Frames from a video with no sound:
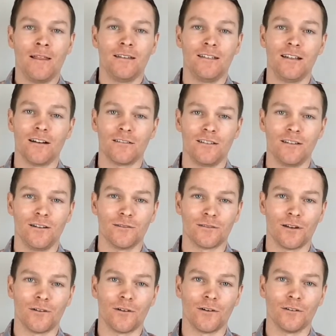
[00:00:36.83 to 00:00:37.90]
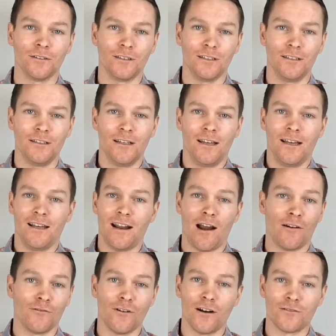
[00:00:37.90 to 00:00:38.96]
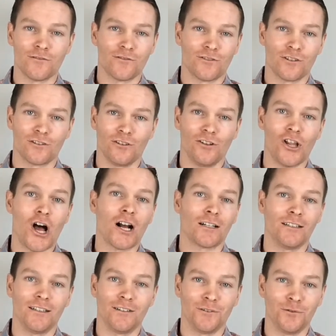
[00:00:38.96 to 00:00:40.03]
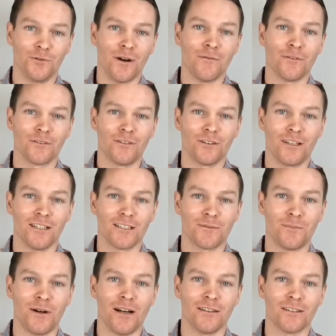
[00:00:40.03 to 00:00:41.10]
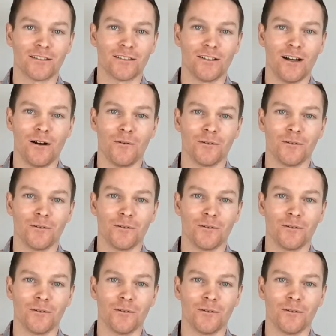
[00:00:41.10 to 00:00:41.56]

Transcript: DRC goes out early, and Aaron Rodgers just locked in on whoever took his spot in the slot,